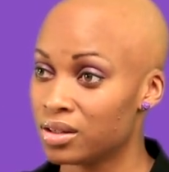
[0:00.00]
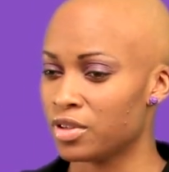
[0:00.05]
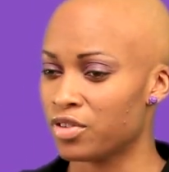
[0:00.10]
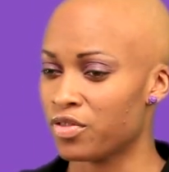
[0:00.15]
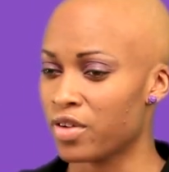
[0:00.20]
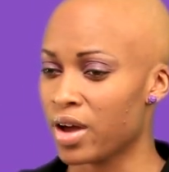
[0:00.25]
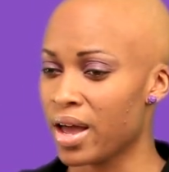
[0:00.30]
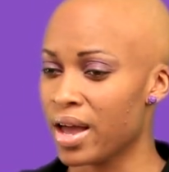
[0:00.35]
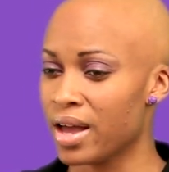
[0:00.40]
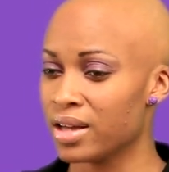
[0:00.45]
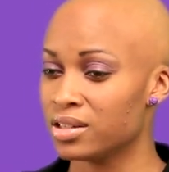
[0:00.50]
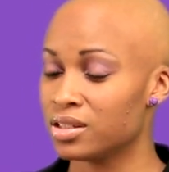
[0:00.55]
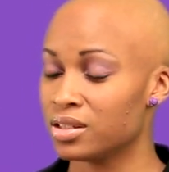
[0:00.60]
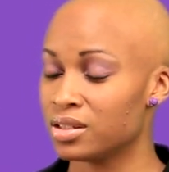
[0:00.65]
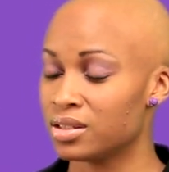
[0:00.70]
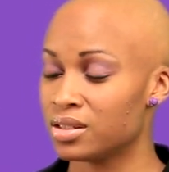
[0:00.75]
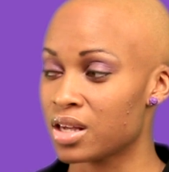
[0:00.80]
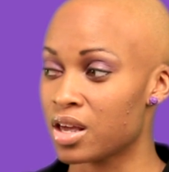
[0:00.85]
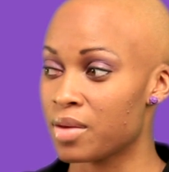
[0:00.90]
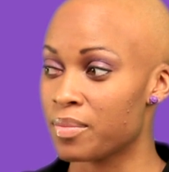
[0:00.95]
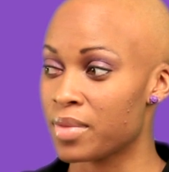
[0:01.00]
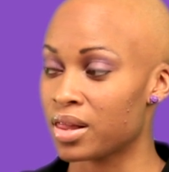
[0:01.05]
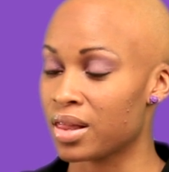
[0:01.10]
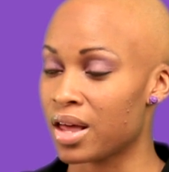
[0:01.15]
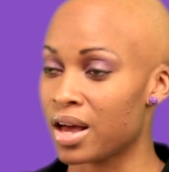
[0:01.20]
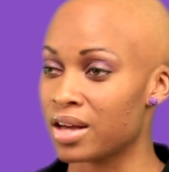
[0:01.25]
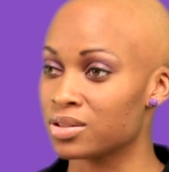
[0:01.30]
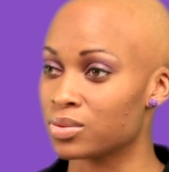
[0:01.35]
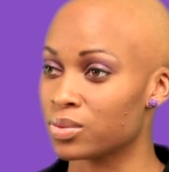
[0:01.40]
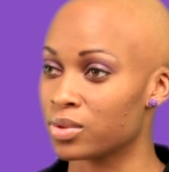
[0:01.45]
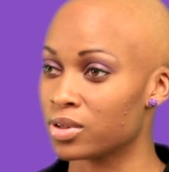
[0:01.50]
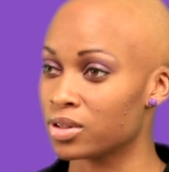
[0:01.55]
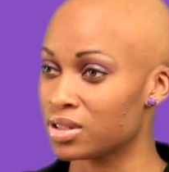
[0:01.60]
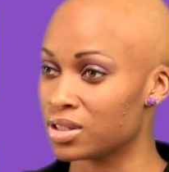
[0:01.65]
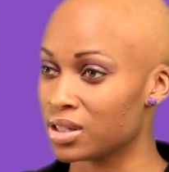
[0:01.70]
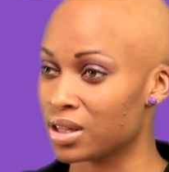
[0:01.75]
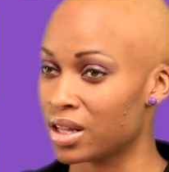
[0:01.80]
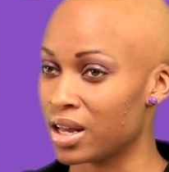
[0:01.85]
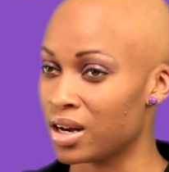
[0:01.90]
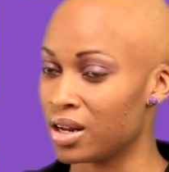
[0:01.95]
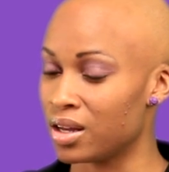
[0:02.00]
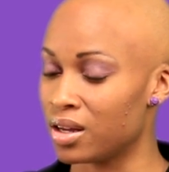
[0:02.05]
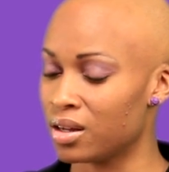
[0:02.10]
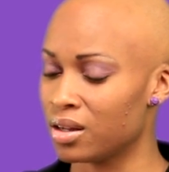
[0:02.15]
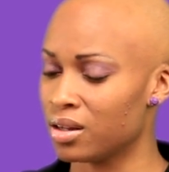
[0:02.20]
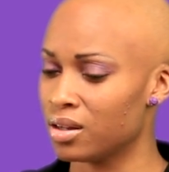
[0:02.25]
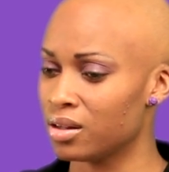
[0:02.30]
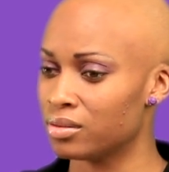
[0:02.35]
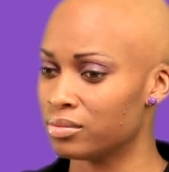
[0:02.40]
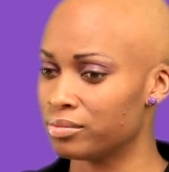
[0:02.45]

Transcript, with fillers: If I had to say my last words to Lena,